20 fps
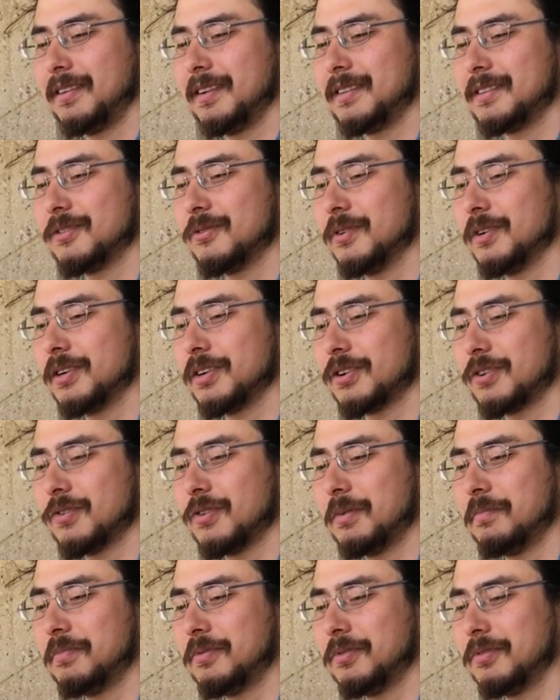is going to
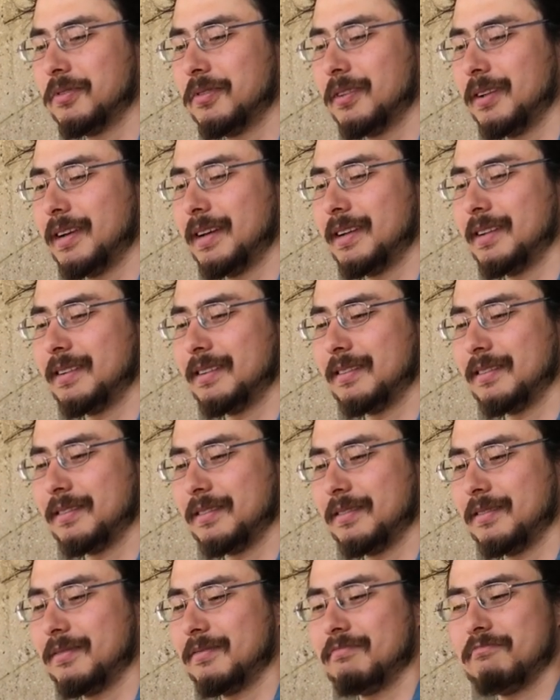crumple and
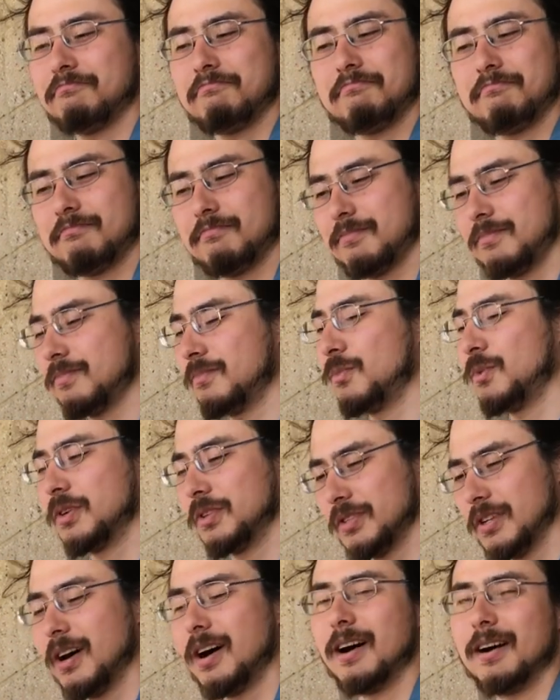
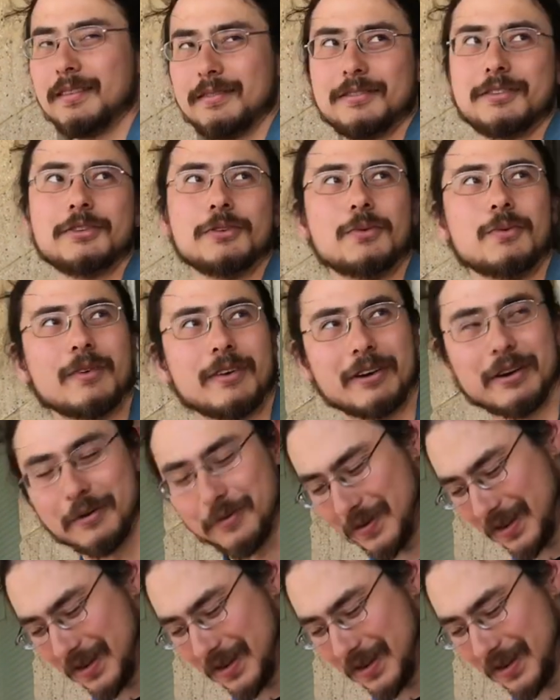will not do very